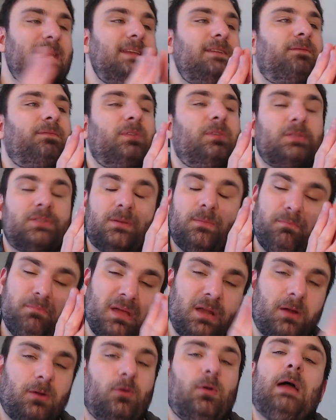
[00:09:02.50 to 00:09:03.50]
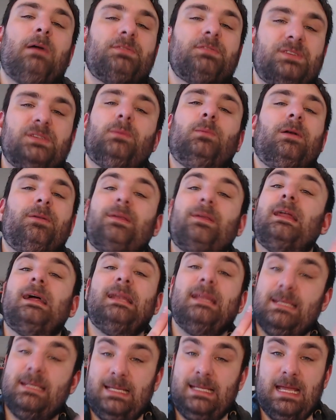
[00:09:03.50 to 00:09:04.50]
there's a middle ground somewhere that I
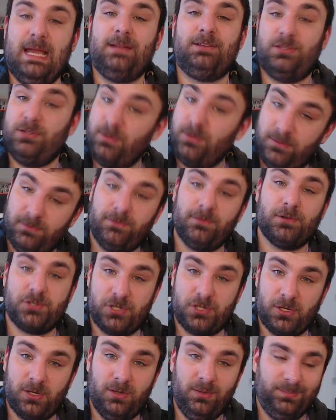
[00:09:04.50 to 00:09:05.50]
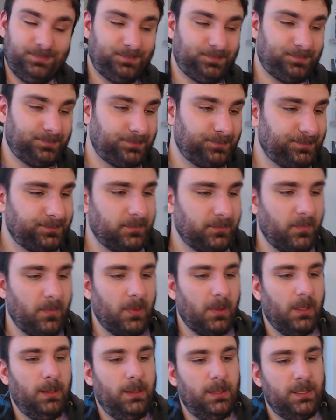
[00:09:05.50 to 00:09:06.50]
need to get to for sure.
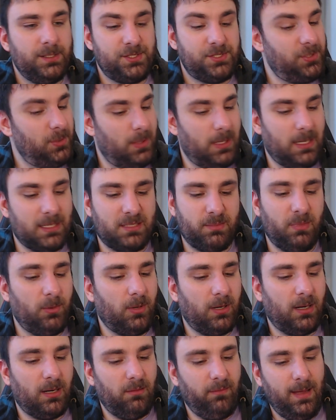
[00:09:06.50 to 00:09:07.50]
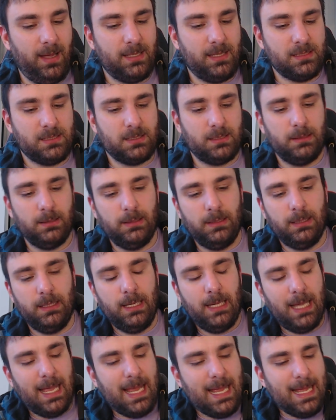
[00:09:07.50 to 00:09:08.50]
It's too hot to be wearing a vest,
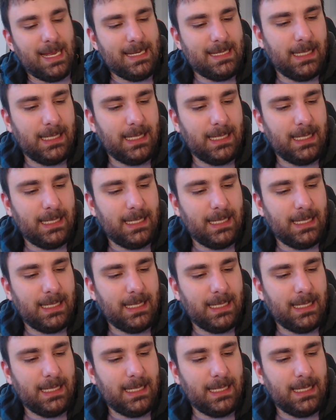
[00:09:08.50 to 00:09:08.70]
and